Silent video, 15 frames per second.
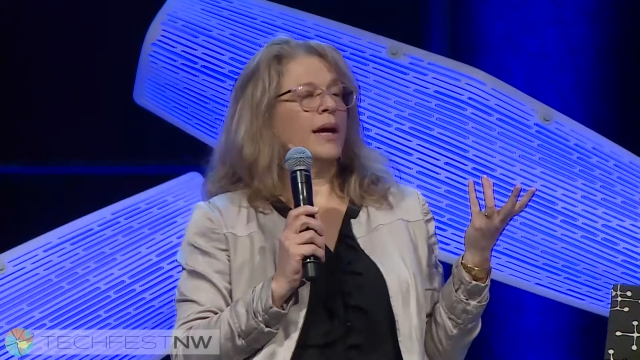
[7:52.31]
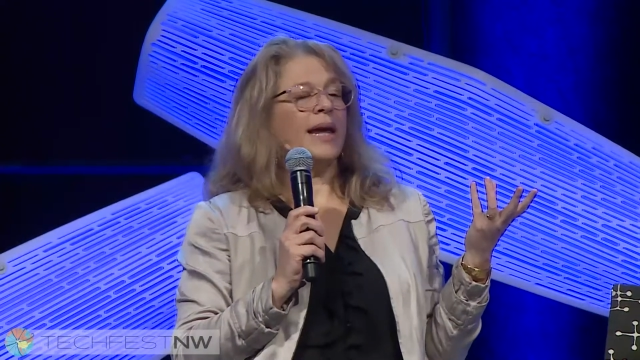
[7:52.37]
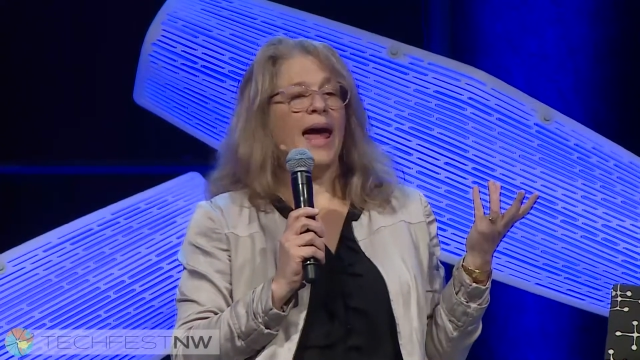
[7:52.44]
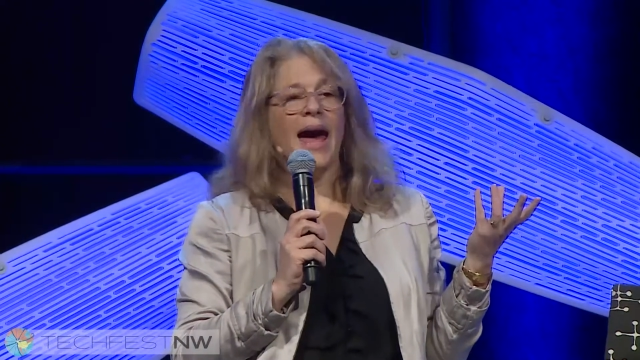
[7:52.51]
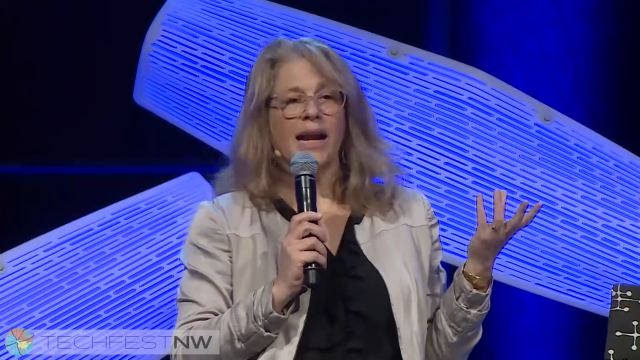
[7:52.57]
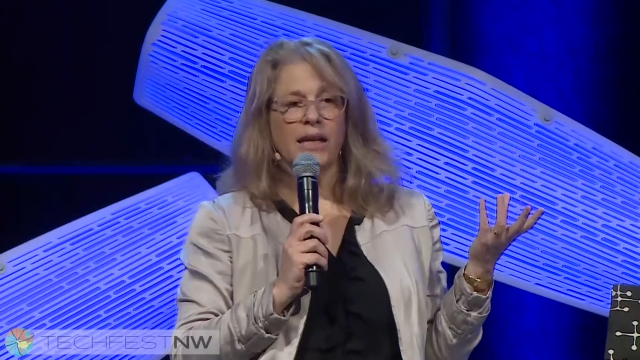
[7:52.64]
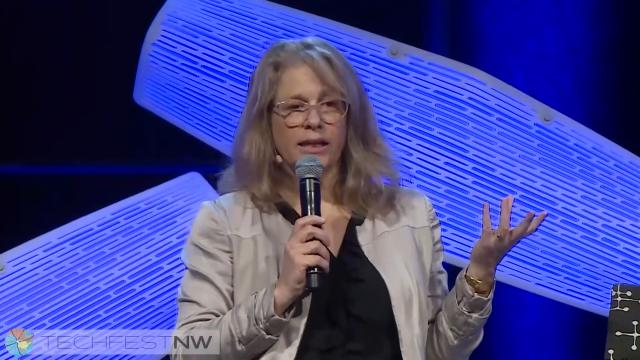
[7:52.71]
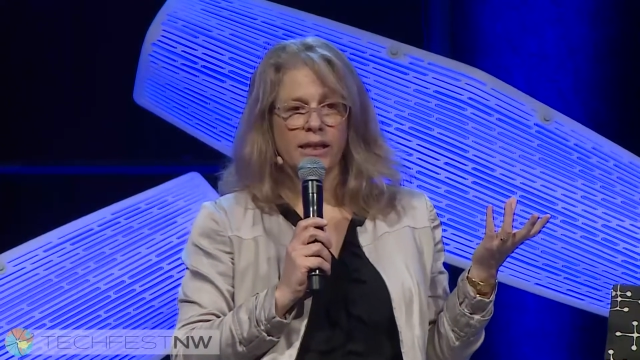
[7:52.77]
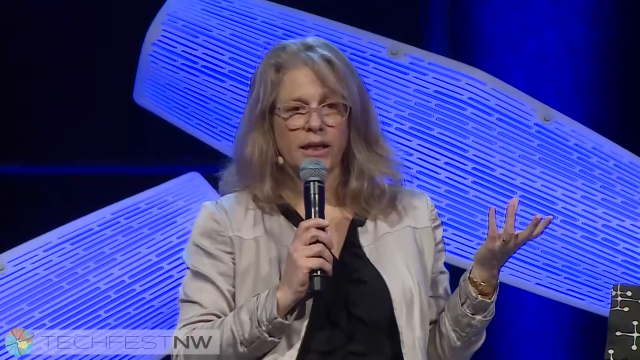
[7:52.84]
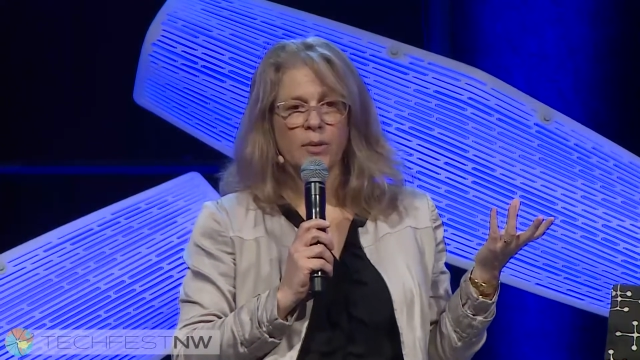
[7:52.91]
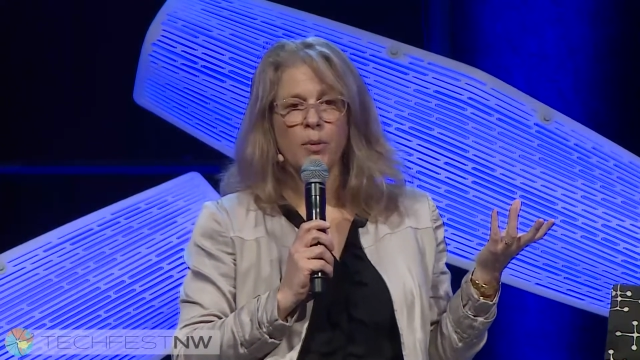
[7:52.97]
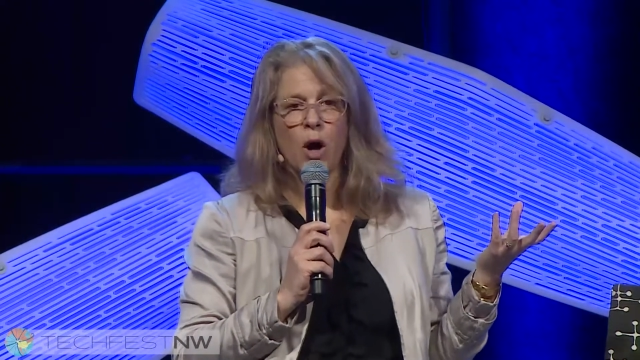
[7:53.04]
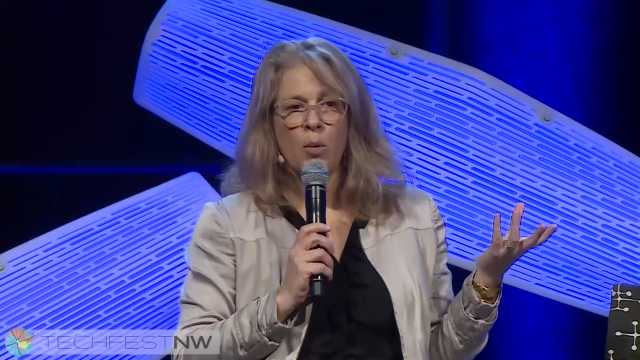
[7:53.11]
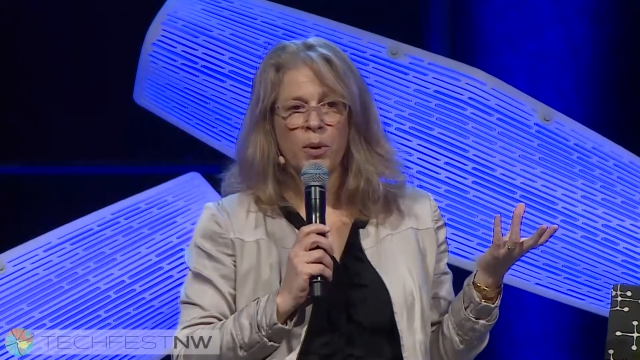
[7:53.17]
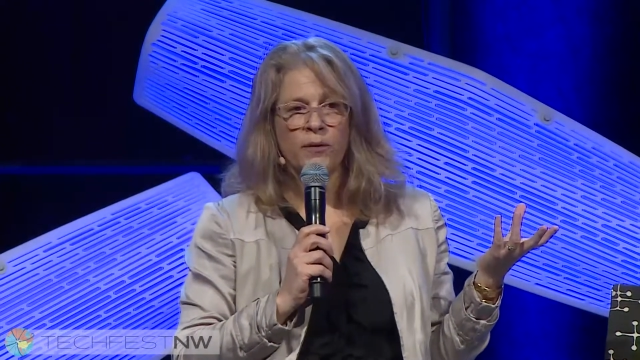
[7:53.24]
catalytic
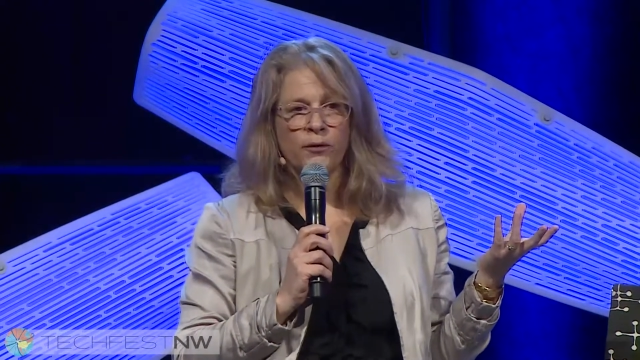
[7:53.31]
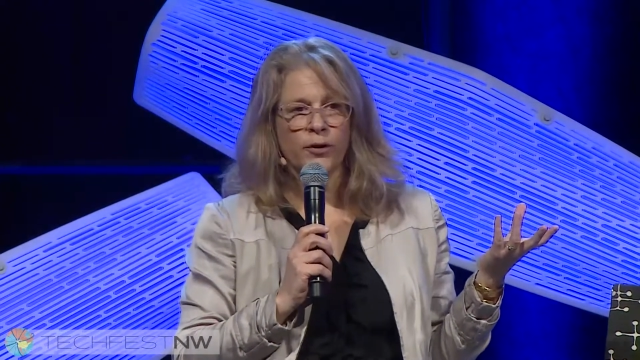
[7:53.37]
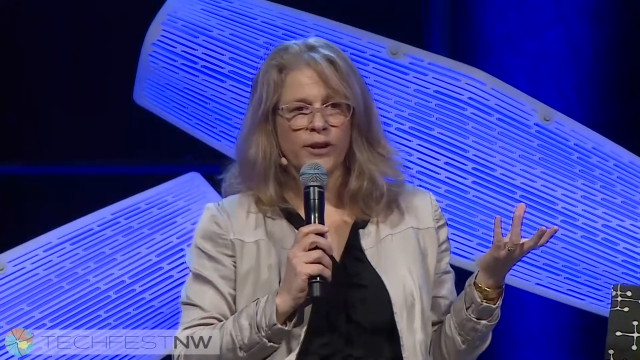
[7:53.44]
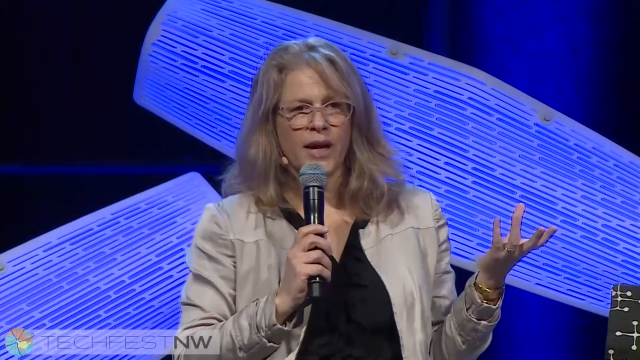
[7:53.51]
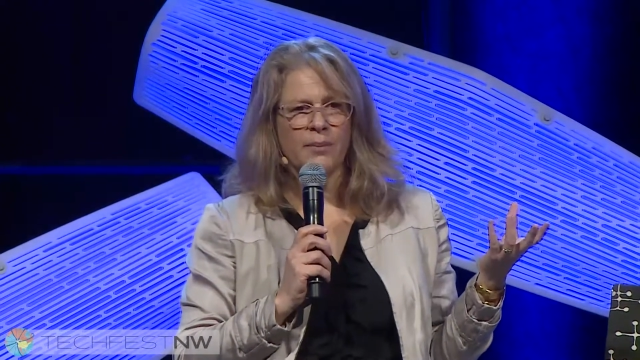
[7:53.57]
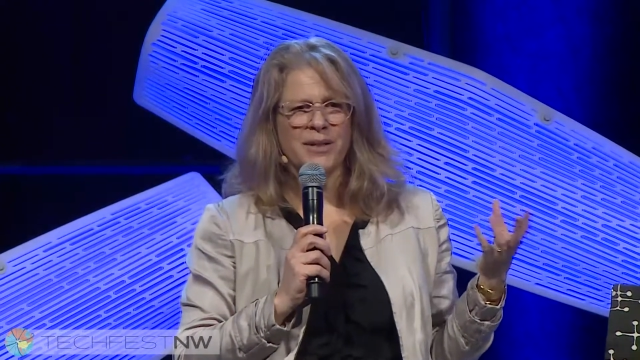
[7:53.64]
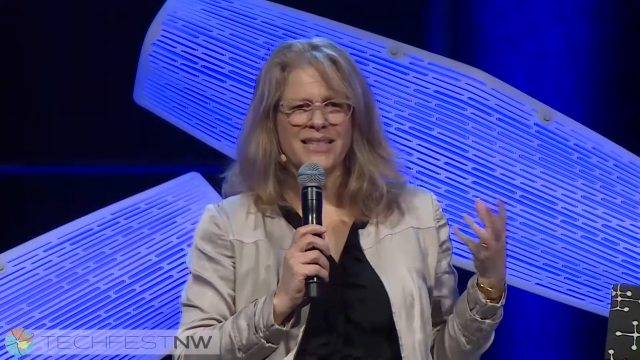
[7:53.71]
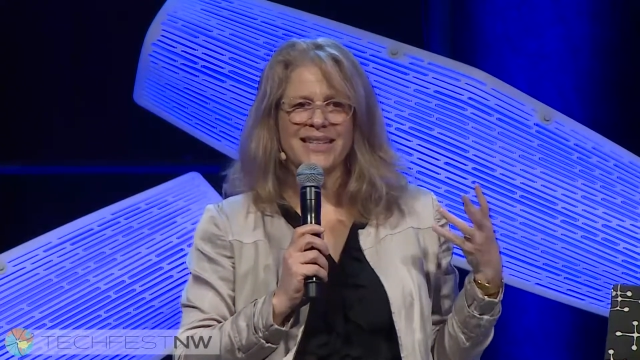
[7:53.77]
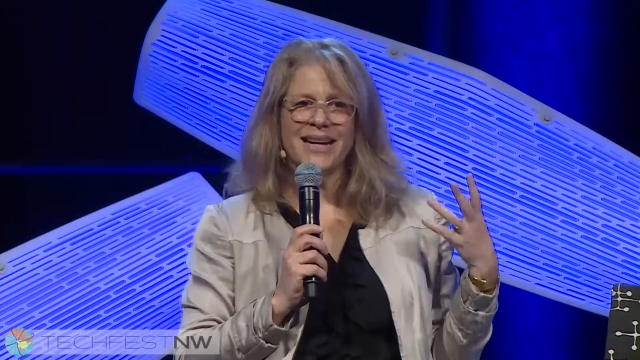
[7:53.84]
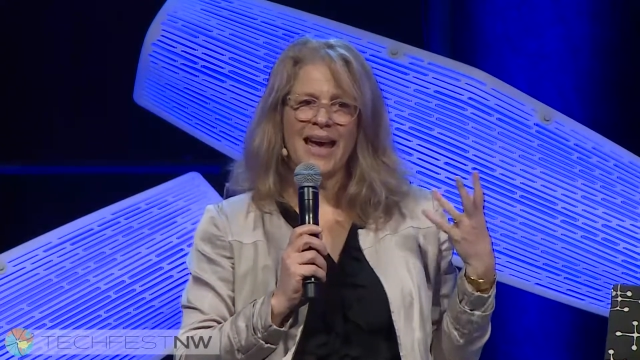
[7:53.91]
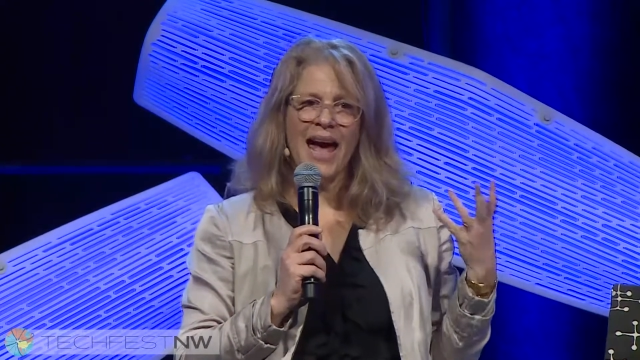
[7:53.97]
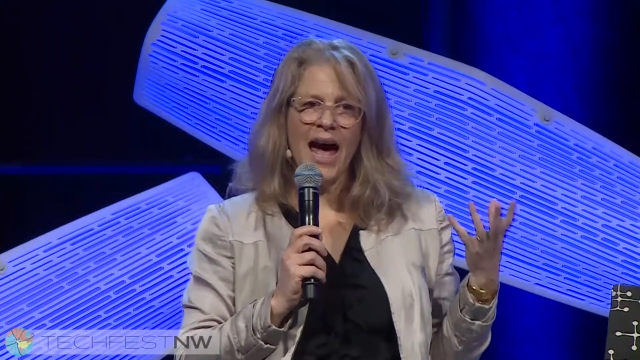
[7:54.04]
moment for them to say,